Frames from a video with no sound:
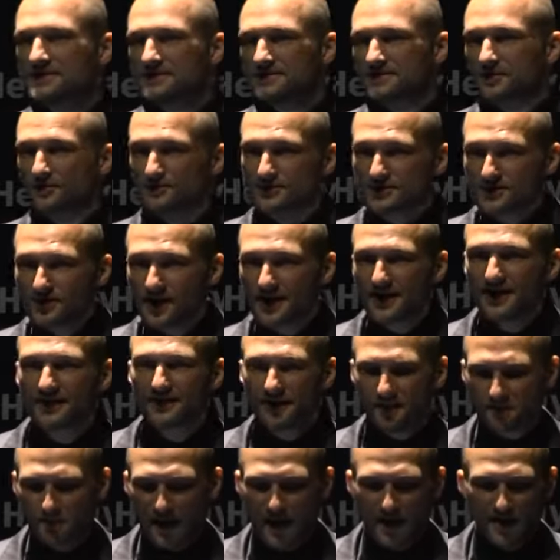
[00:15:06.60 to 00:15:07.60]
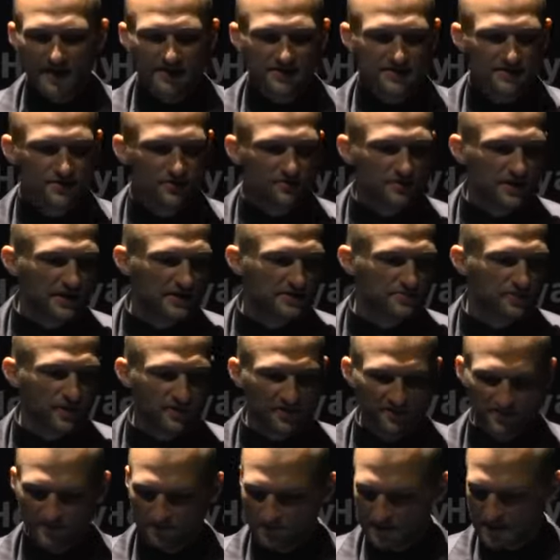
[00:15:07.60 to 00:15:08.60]
So striking that balance, to me, is one
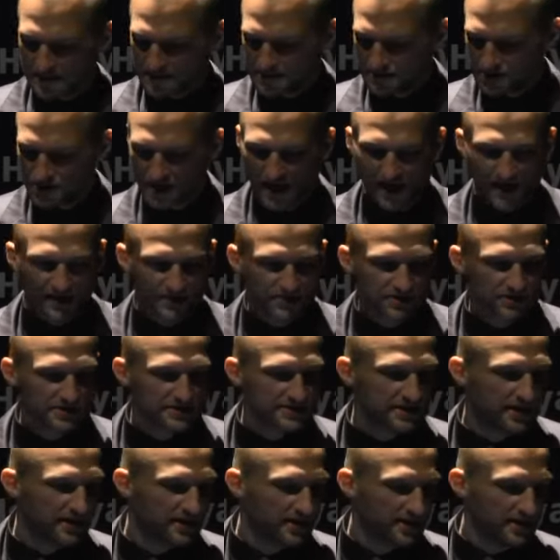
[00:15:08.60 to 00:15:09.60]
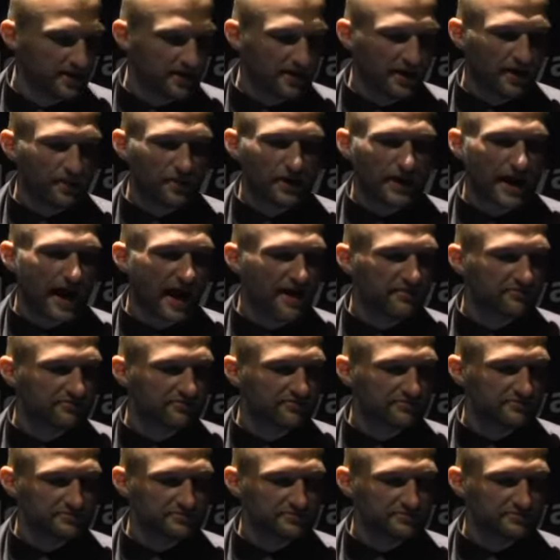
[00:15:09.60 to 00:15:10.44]
of the biggest challenges that we have.